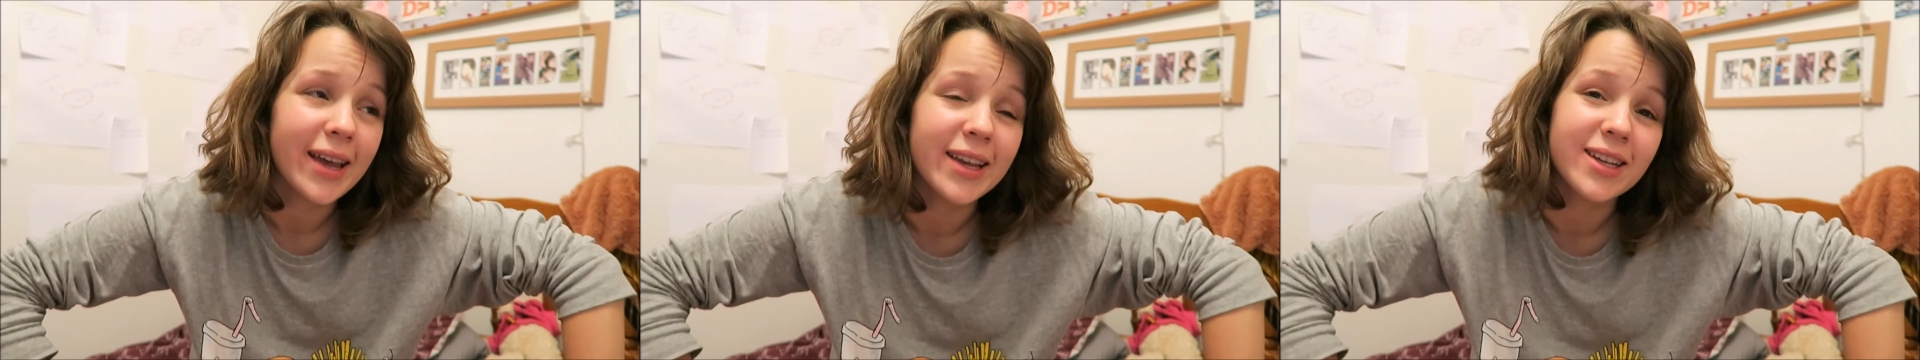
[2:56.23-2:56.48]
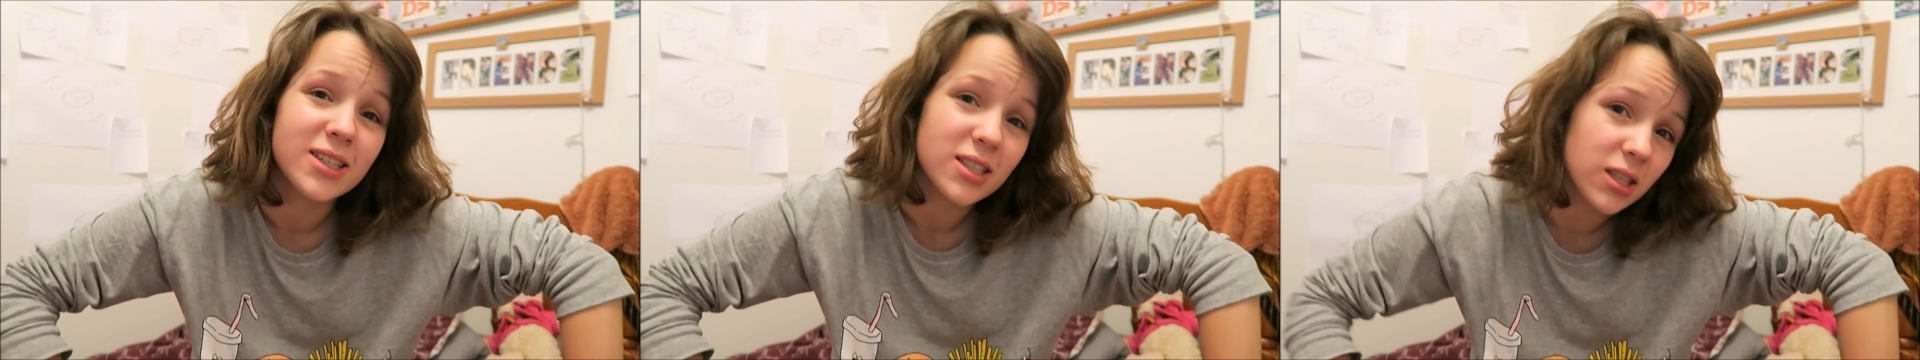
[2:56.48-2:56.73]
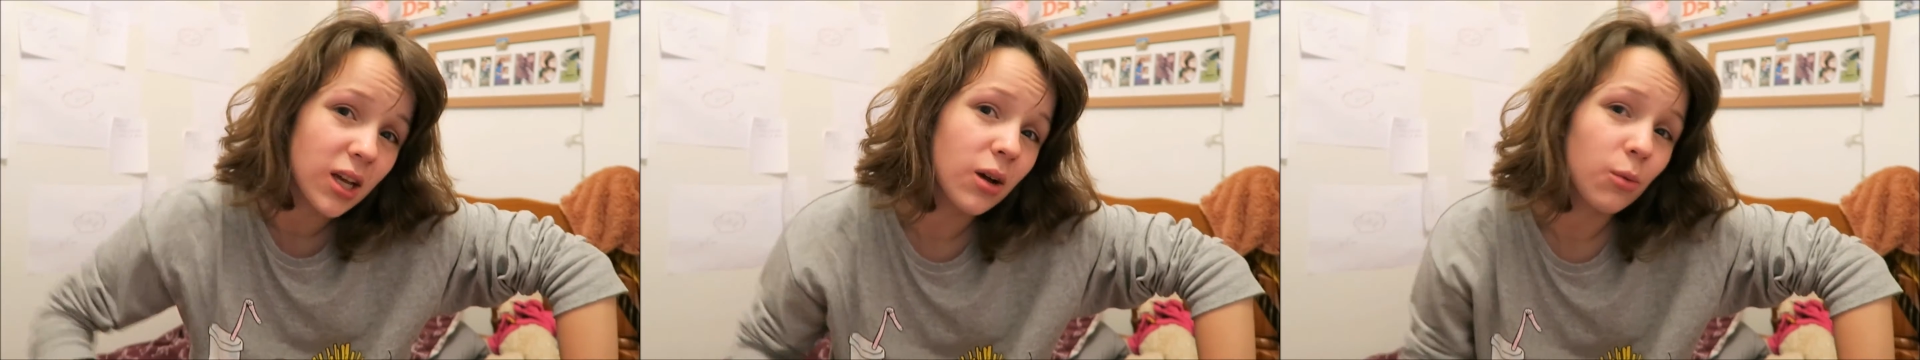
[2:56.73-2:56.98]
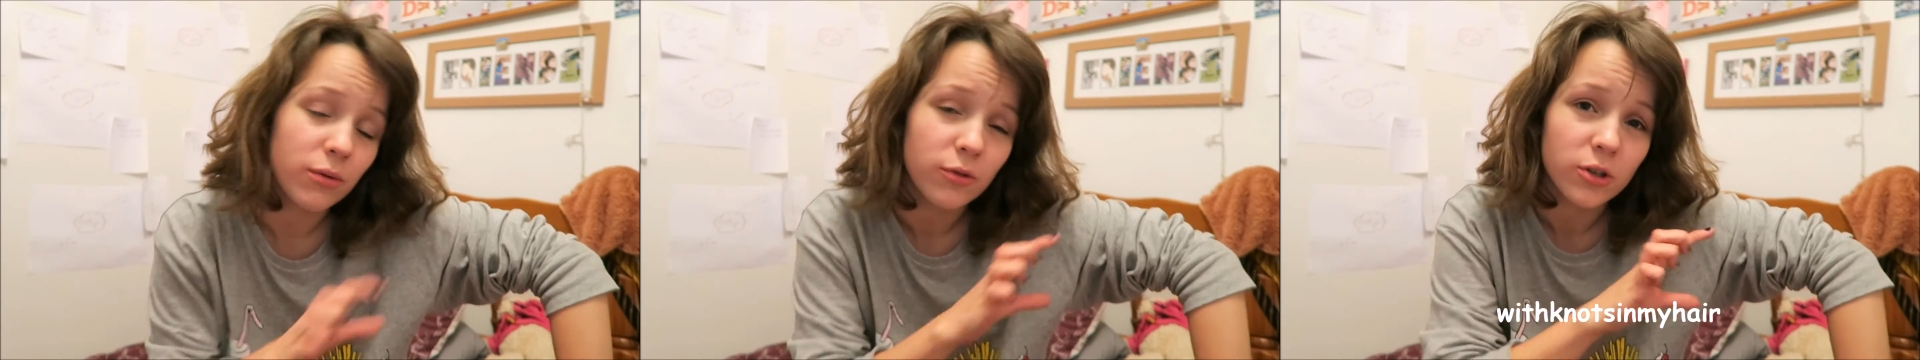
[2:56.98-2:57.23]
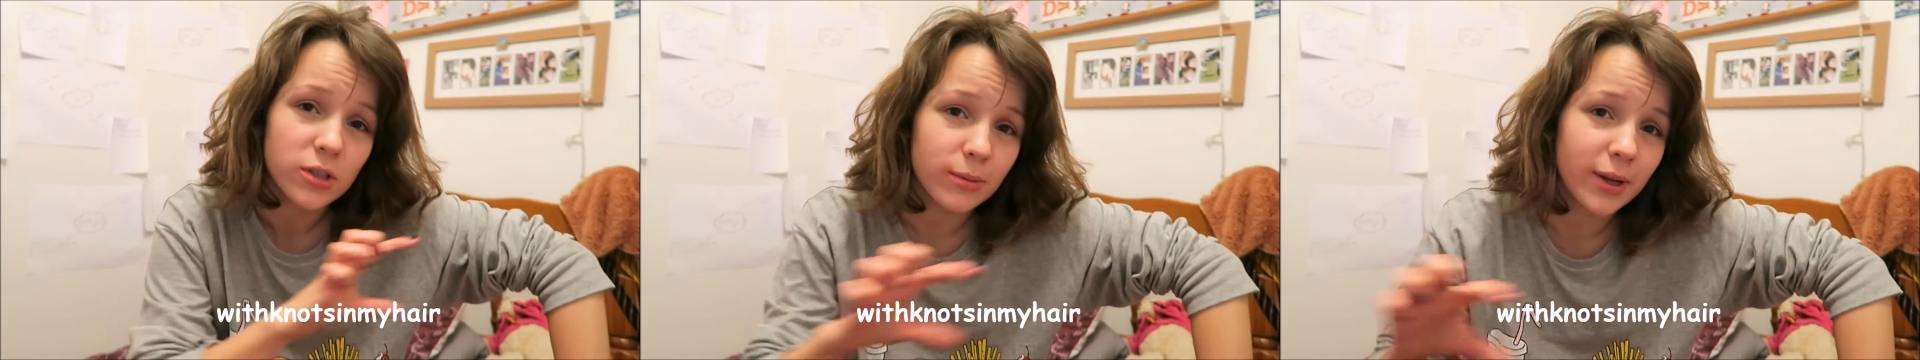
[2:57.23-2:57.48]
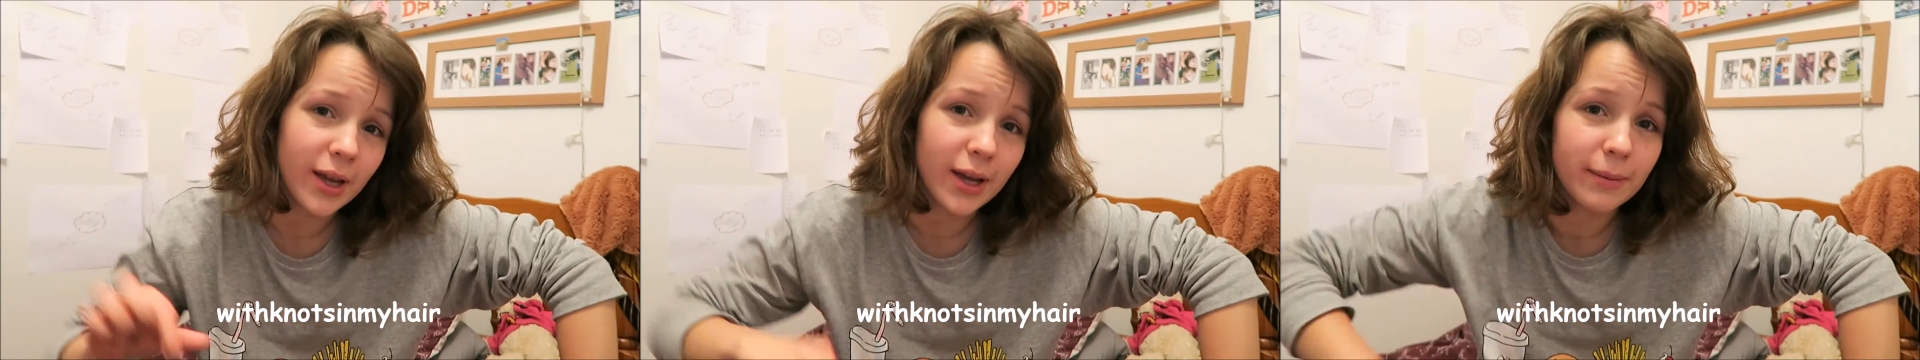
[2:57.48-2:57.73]
it's with knots
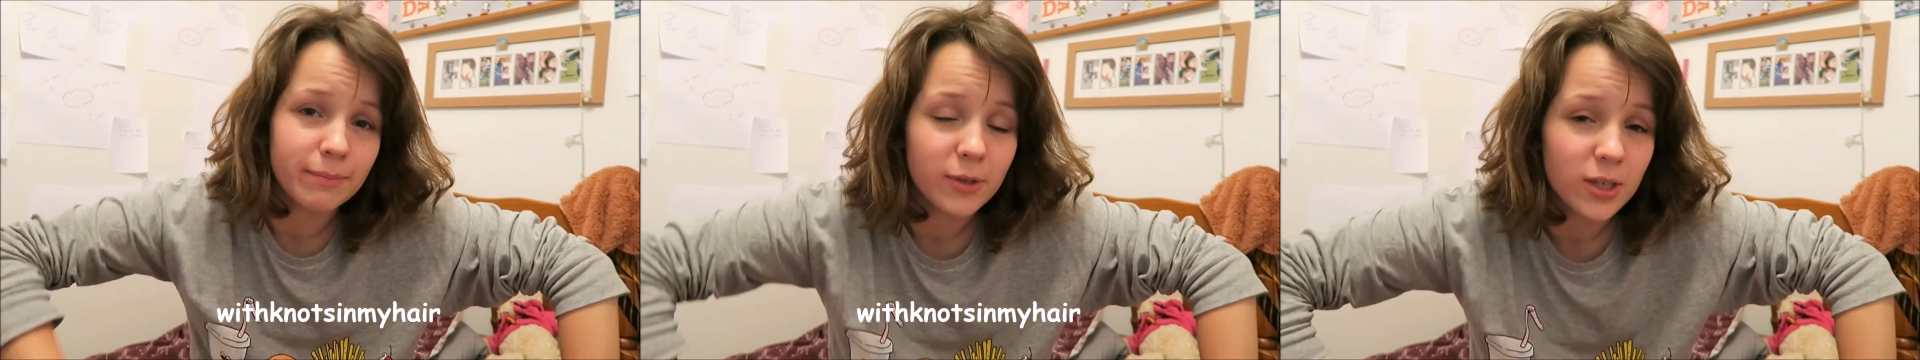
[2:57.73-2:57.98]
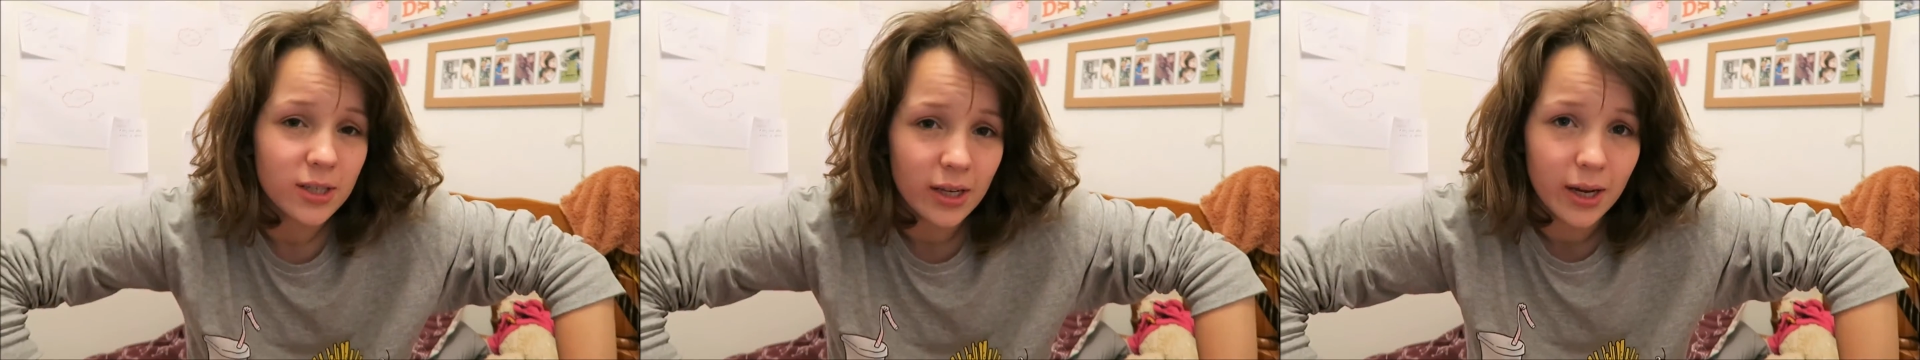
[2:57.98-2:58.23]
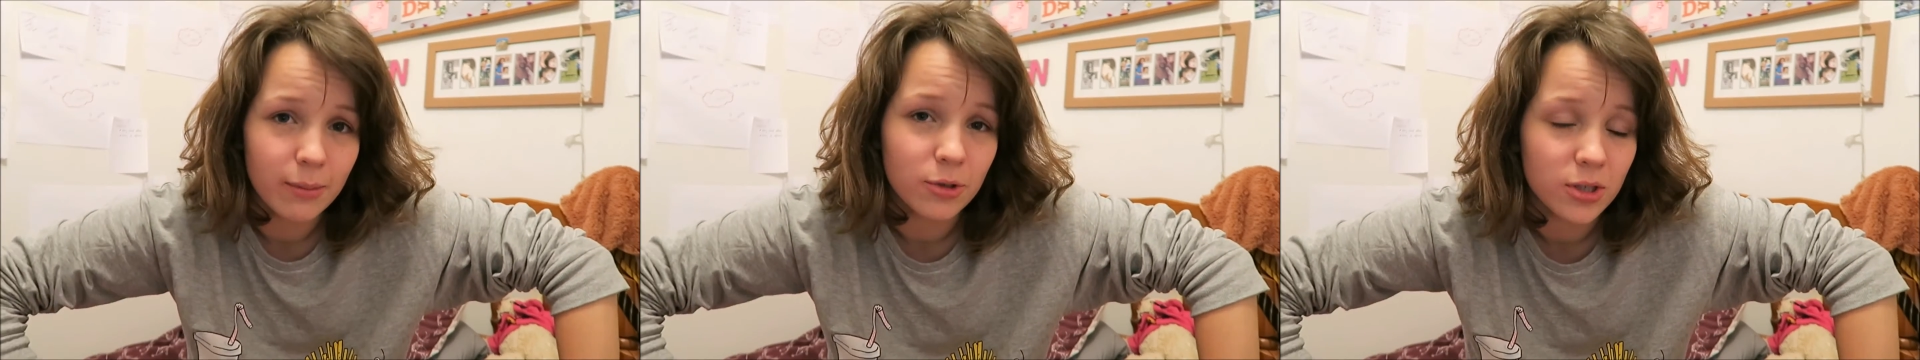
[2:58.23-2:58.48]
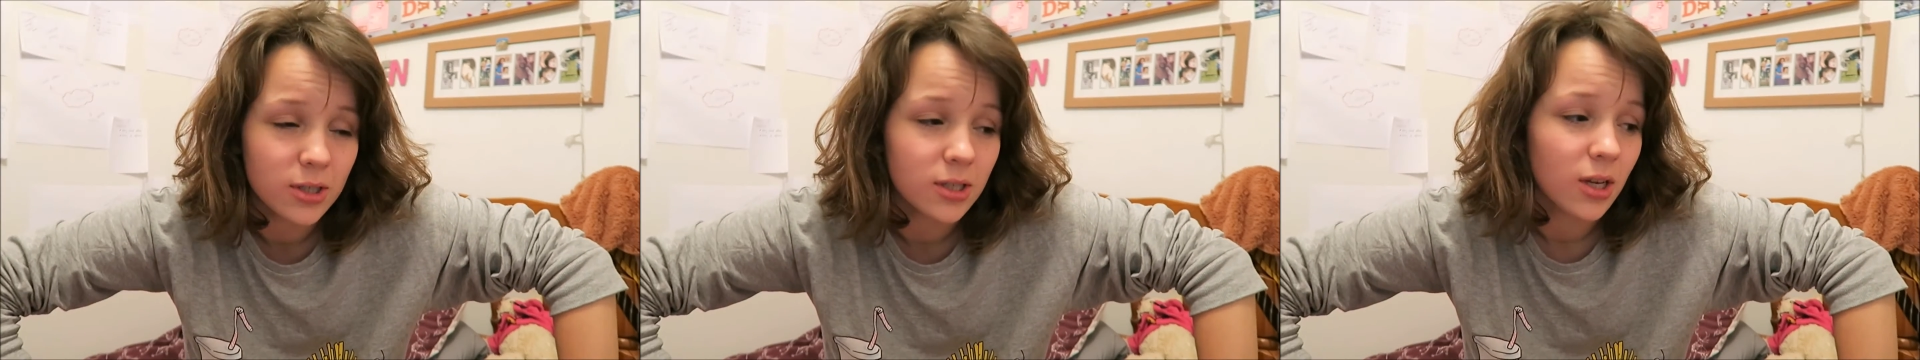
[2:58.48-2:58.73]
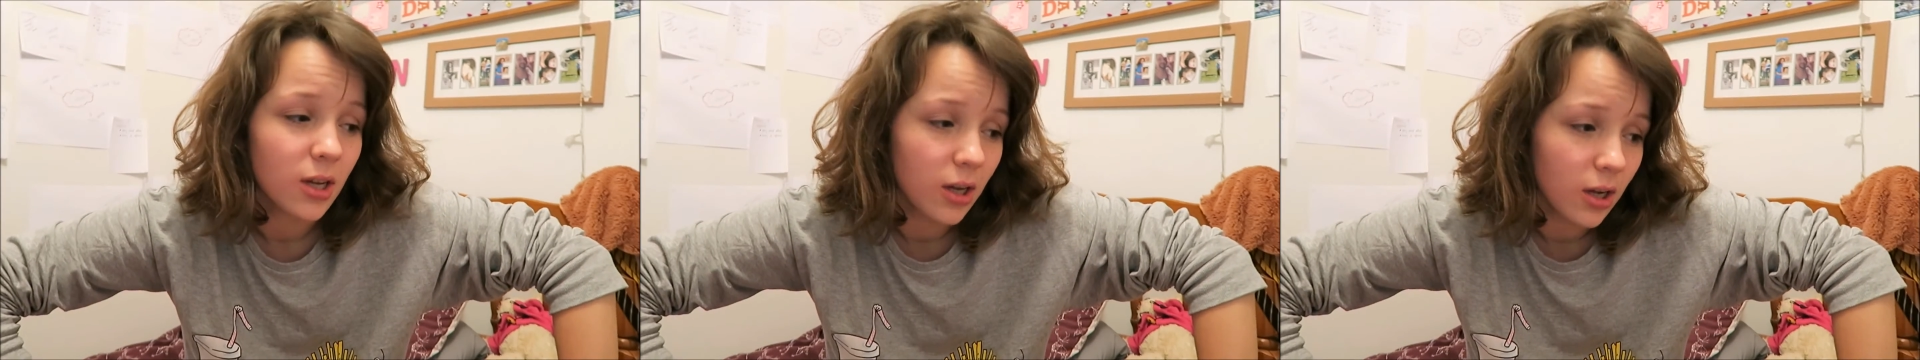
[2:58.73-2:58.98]
in my hair, because I am just